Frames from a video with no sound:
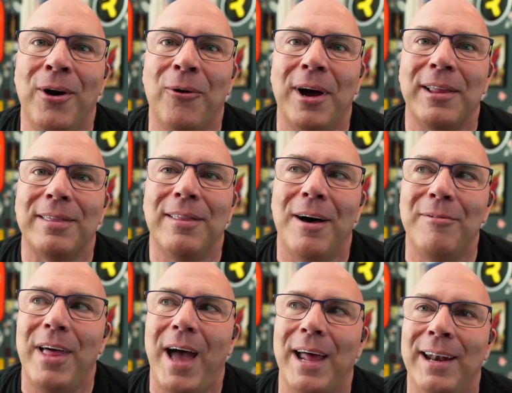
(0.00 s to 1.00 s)
no, I
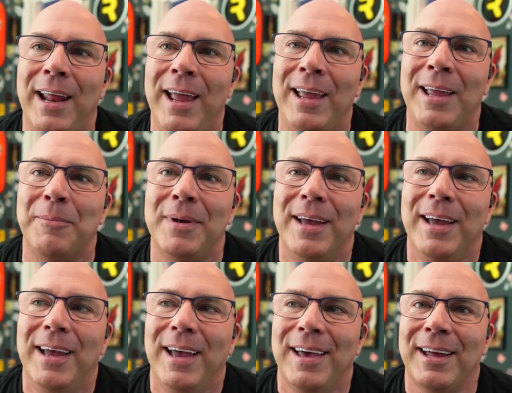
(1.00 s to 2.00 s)
love that name.
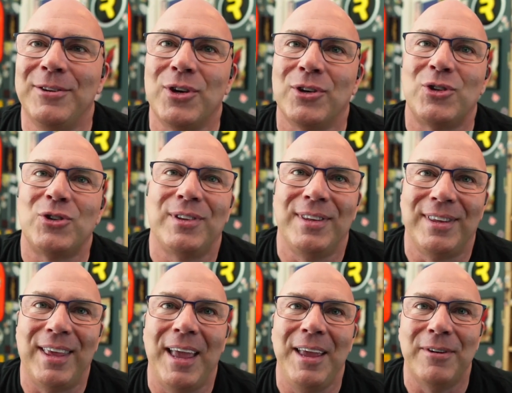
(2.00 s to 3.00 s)
And I
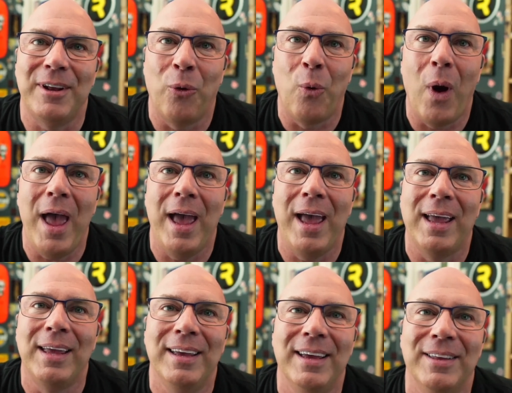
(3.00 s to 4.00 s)
just gave it
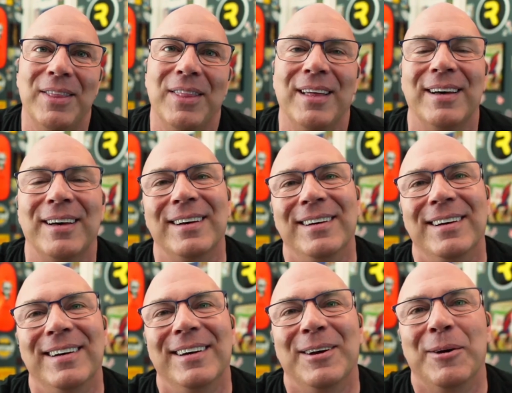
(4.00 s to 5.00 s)
away in the
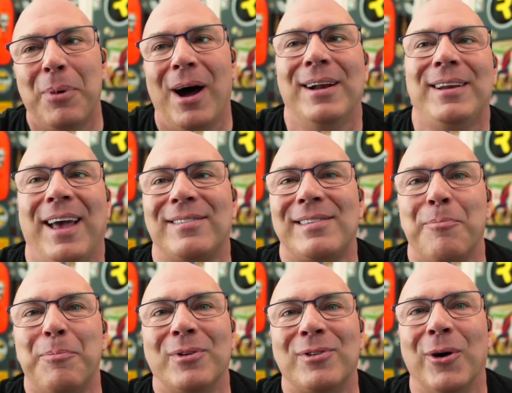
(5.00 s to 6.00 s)
podcast
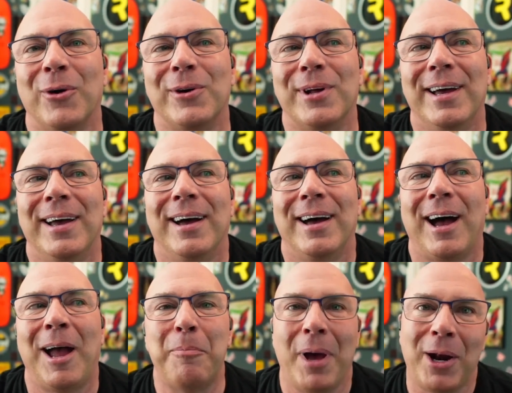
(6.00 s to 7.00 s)
episode.
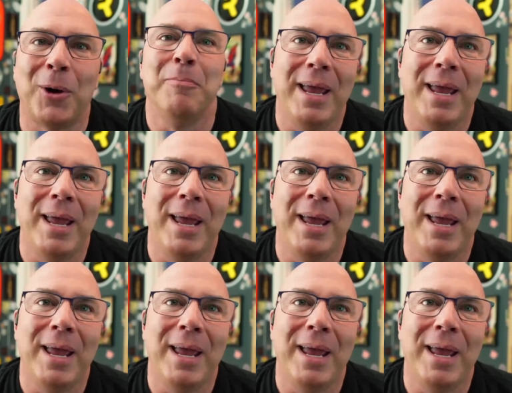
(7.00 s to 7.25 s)
I better